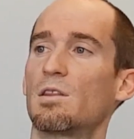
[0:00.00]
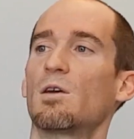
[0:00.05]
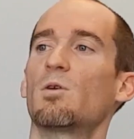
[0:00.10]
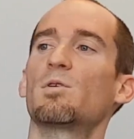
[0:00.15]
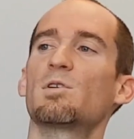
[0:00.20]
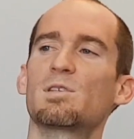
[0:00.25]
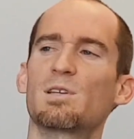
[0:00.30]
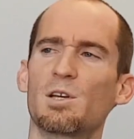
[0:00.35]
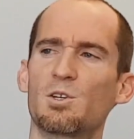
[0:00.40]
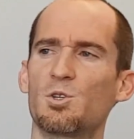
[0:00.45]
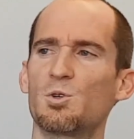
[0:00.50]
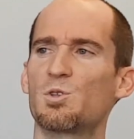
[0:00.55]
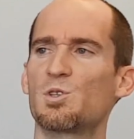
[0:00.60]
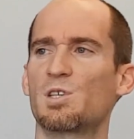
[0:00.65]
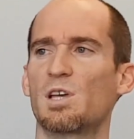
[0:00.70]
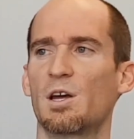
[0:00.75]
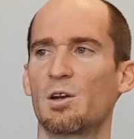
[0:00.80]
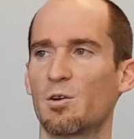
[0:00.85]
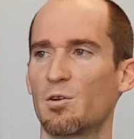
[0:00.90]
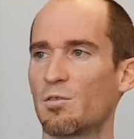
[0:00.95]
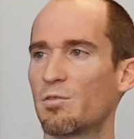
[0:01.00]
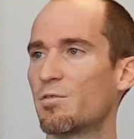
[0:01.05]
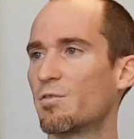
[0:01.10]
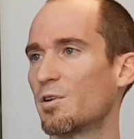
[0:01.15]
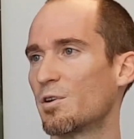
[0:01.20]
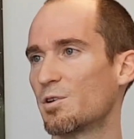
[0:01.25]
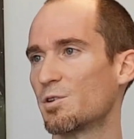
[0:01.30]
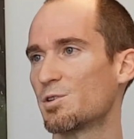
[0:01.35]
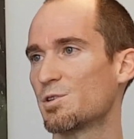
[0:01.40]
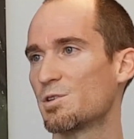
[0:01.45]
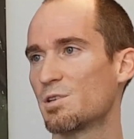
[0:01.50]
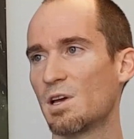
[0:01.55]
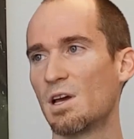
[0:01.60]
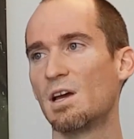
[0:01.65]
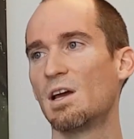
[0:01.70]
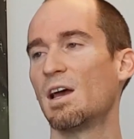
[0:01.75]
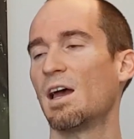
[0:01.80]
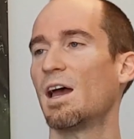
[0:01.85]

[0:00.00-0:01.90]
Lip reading: they always get you centered first. Yes.